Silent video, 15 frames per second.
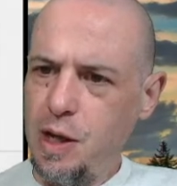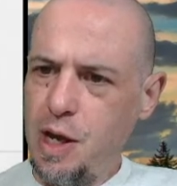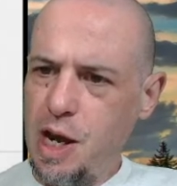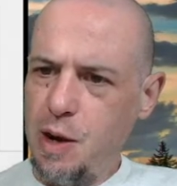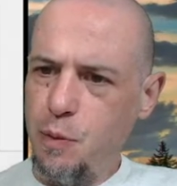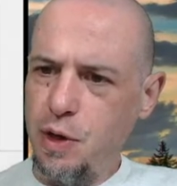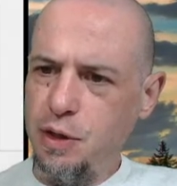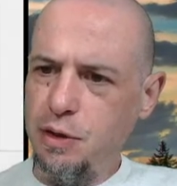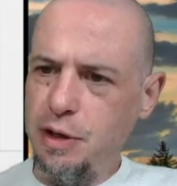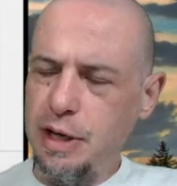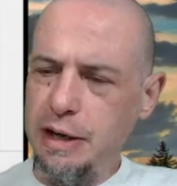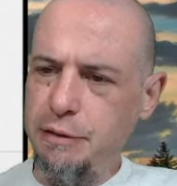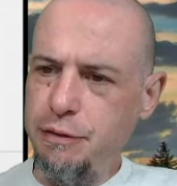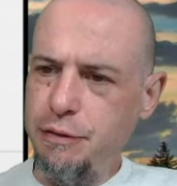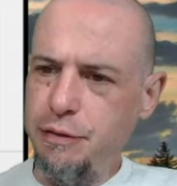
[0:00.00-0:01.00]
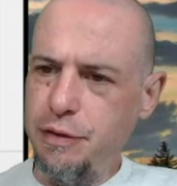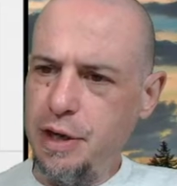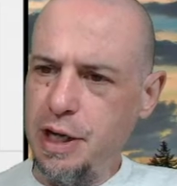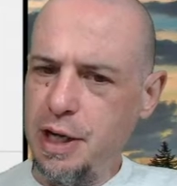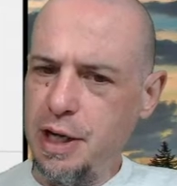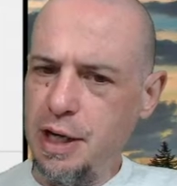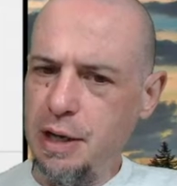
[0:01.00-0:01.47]
I wonder if
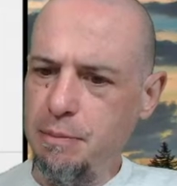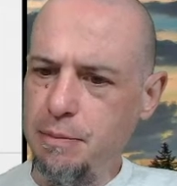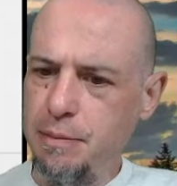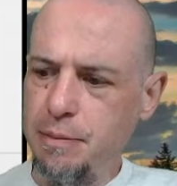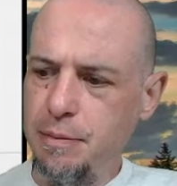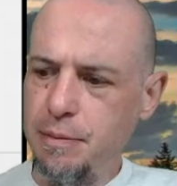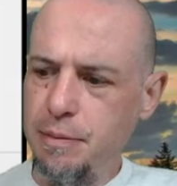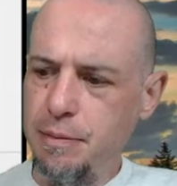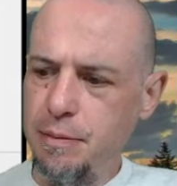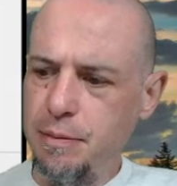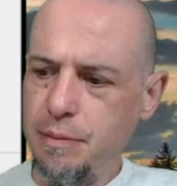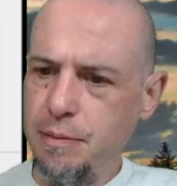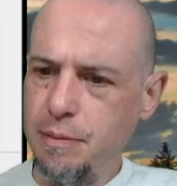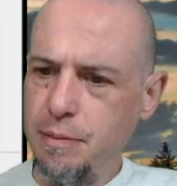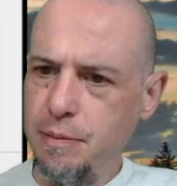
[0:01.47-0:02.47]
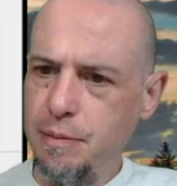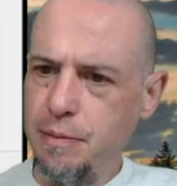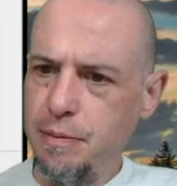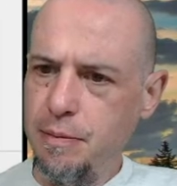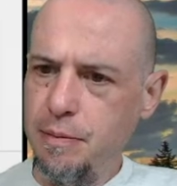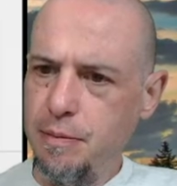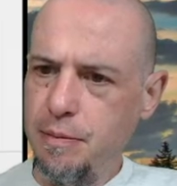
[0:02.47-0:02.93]
um,
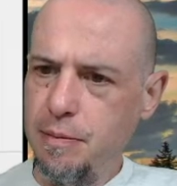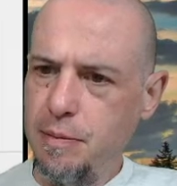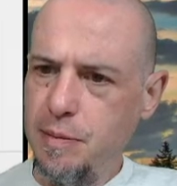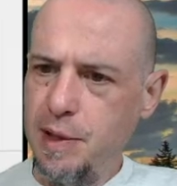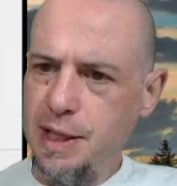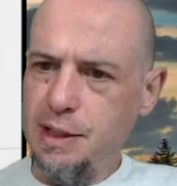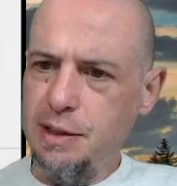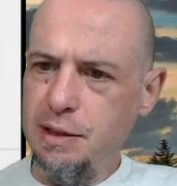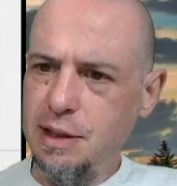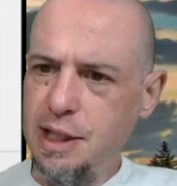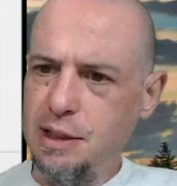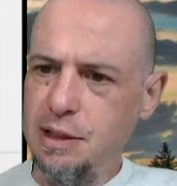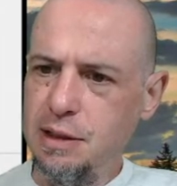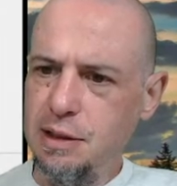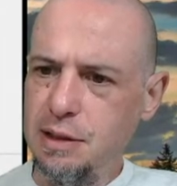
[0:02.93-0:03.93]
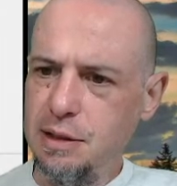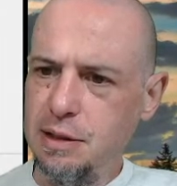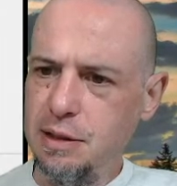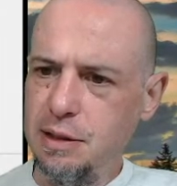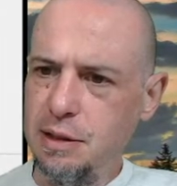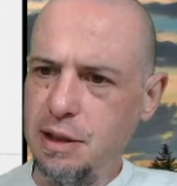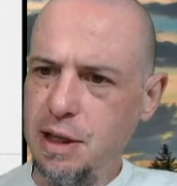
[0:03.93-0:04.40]
let's let's
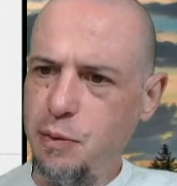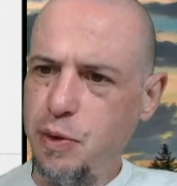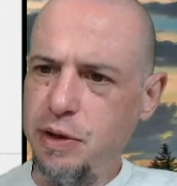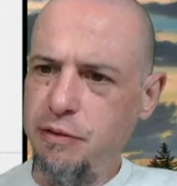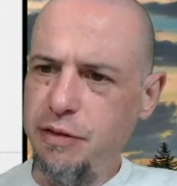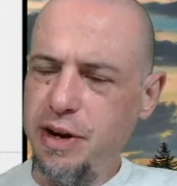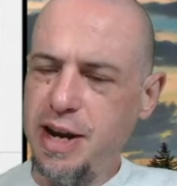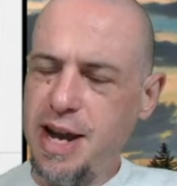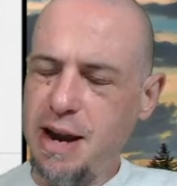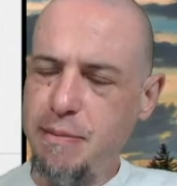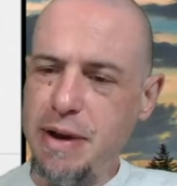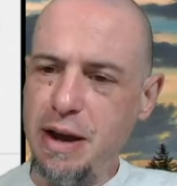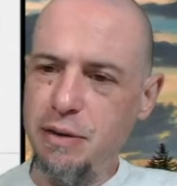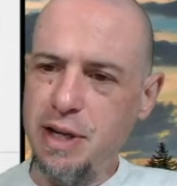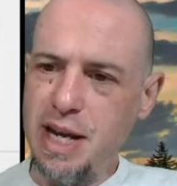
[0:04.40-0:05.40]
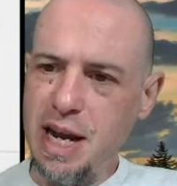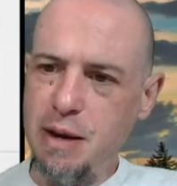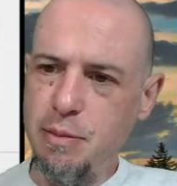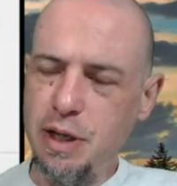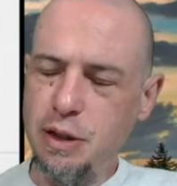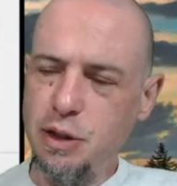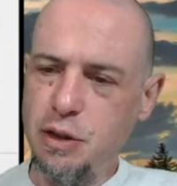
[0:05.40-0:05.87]
can we forget about game
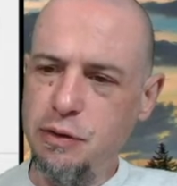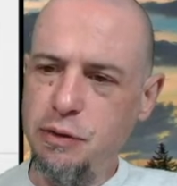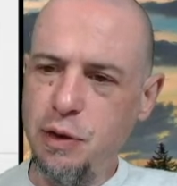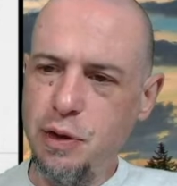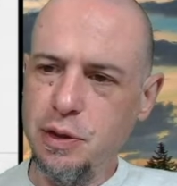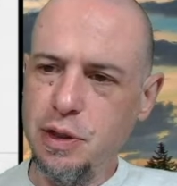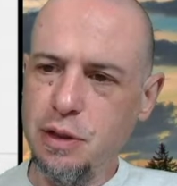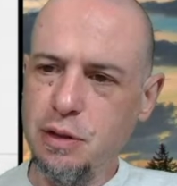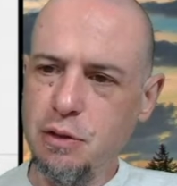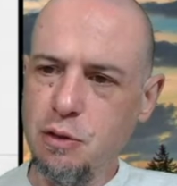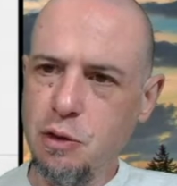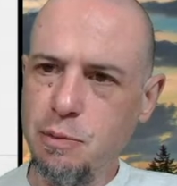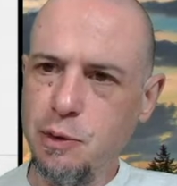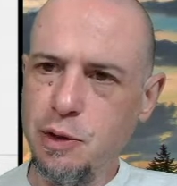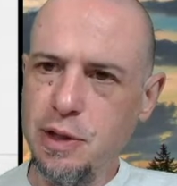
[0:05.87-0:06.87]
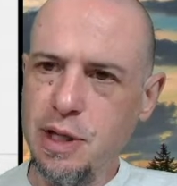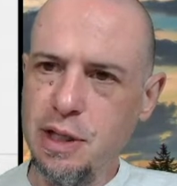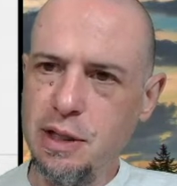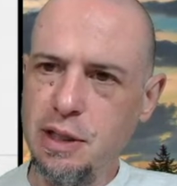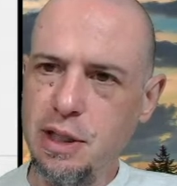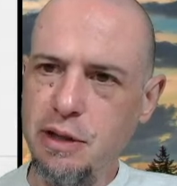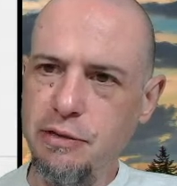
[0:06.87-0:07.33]
and just focus on scoreboard and then
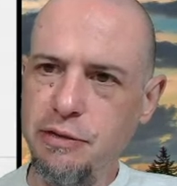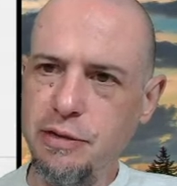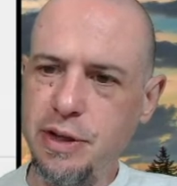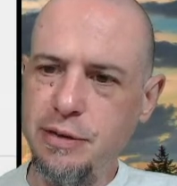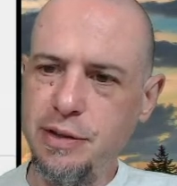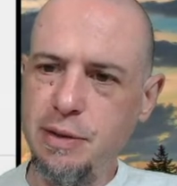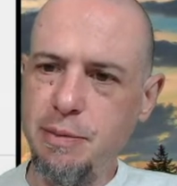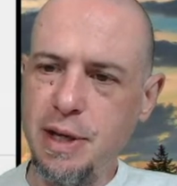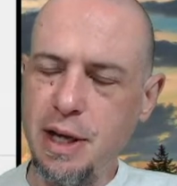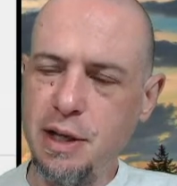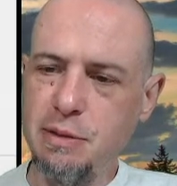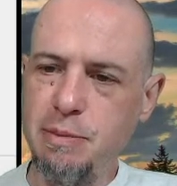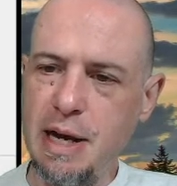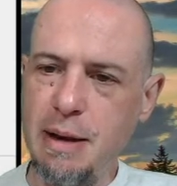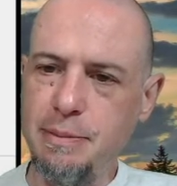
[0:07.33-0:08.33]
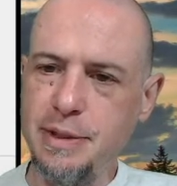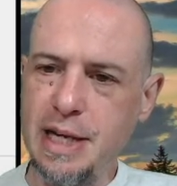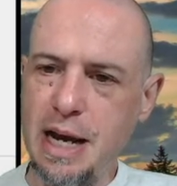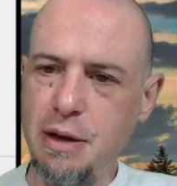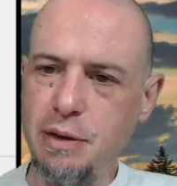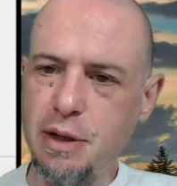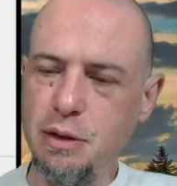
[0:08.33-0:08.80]
see if, if something else pops
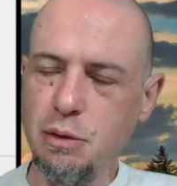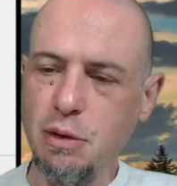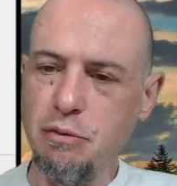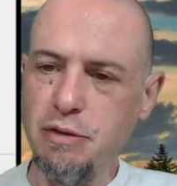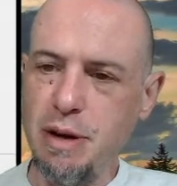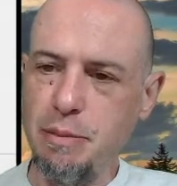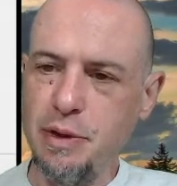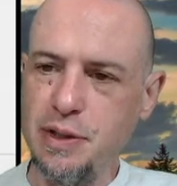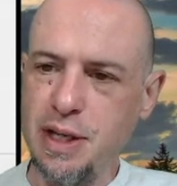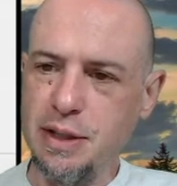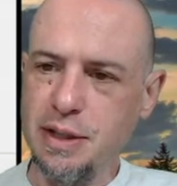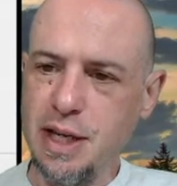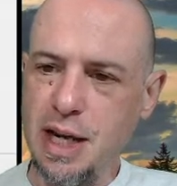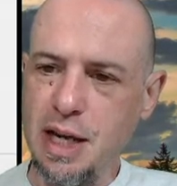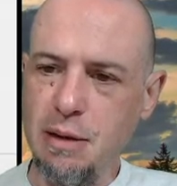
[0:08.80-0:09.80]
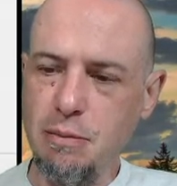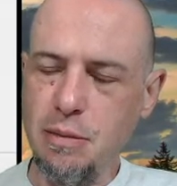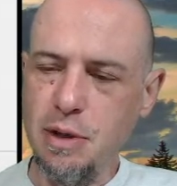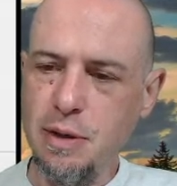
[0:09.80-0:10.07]
out that sort of represents game,